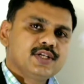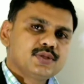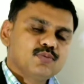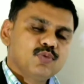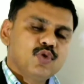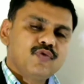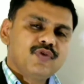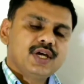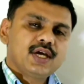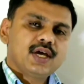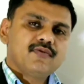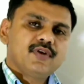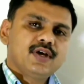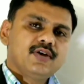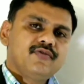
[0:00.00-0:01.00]
is moving
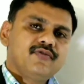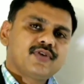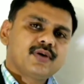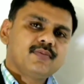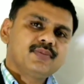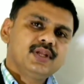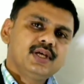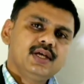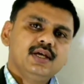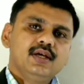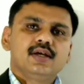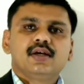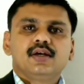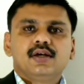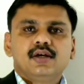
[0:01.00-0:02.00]
away from
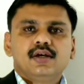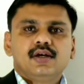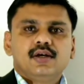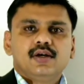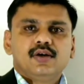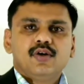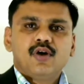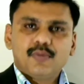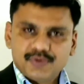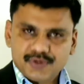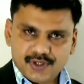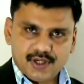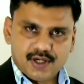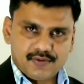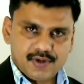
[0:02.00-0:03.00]
the
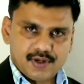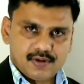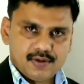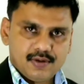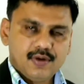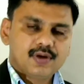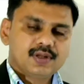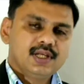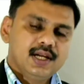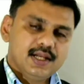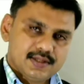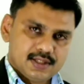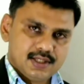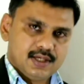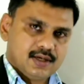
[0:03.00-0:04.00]
observer or the
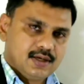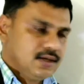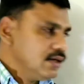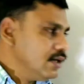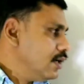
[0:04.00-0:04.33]
listener.